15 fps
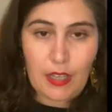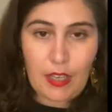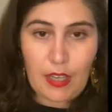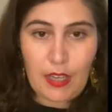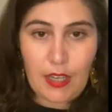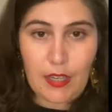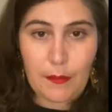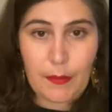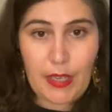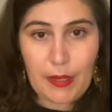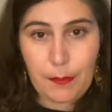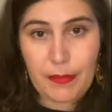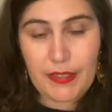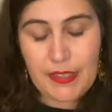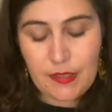And
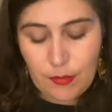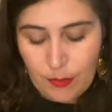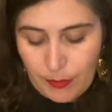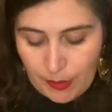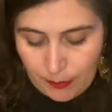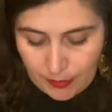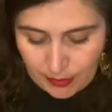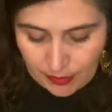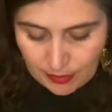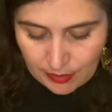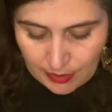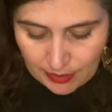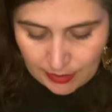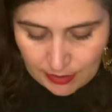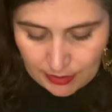please remember
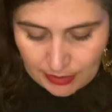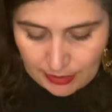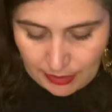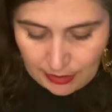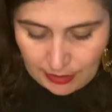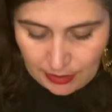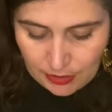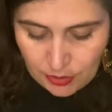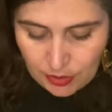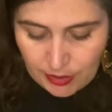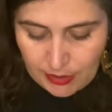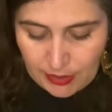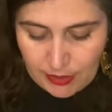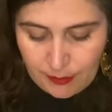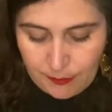that the art
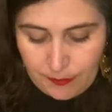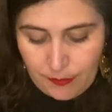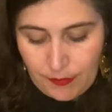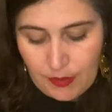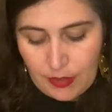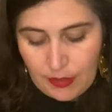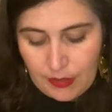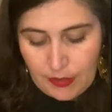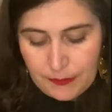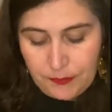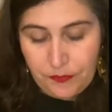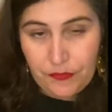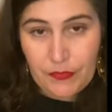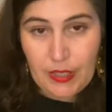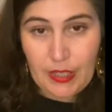tram,
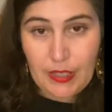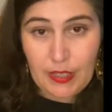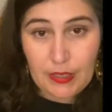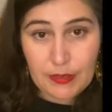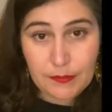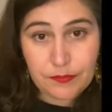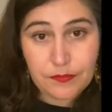an